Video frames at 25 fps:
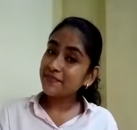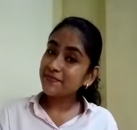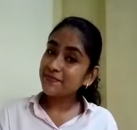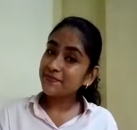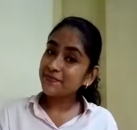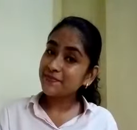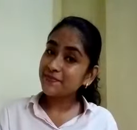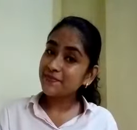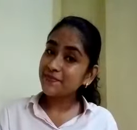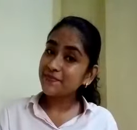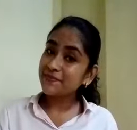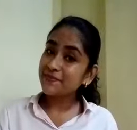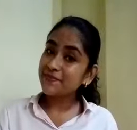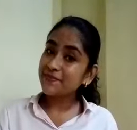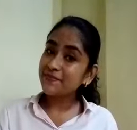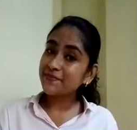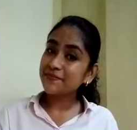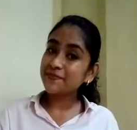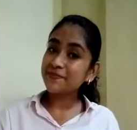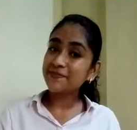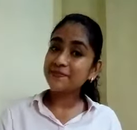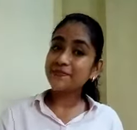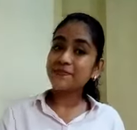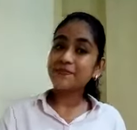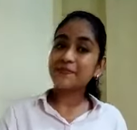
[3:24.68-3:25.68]

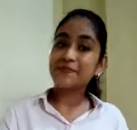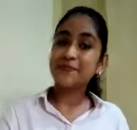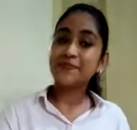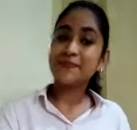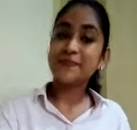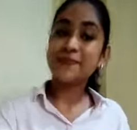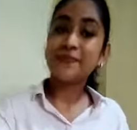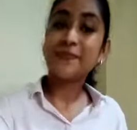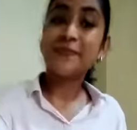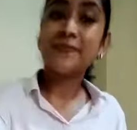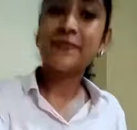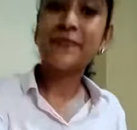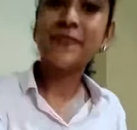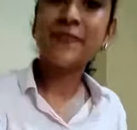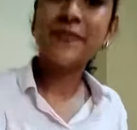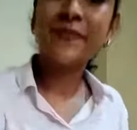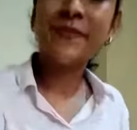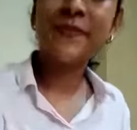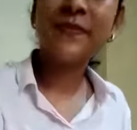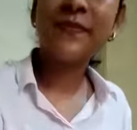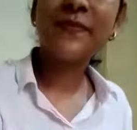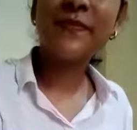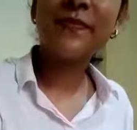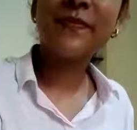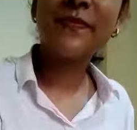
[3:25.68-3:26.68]

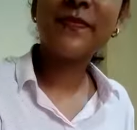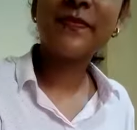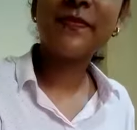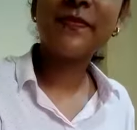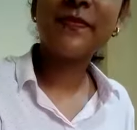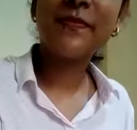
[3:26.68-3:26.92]
Nobody speaks.